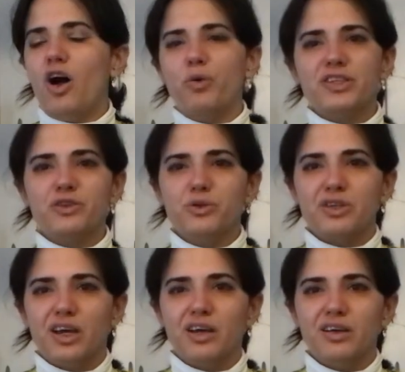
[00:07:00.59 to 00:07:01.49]
always
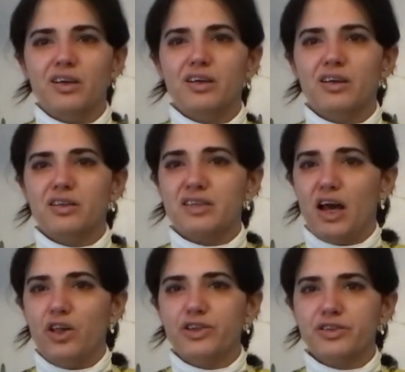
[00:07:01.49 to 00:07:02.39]
losing
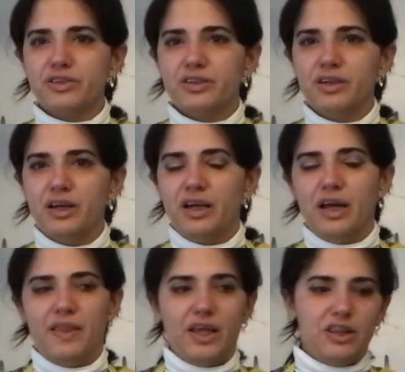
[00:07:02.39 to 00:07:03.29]
cells,
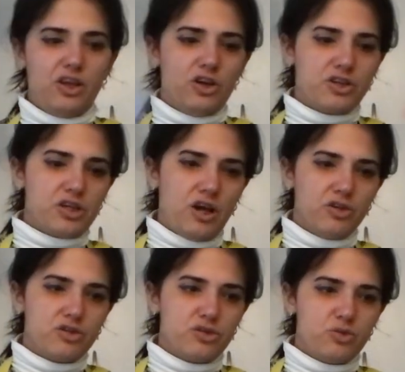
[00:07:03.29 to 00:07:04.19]
and then your
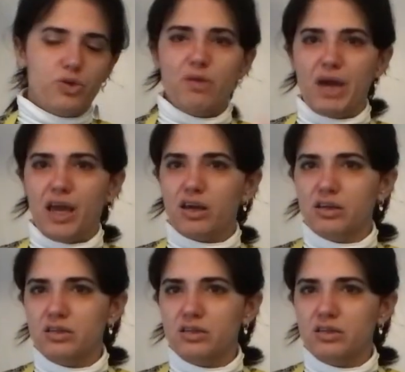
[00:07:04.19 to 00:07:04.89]
cells remake,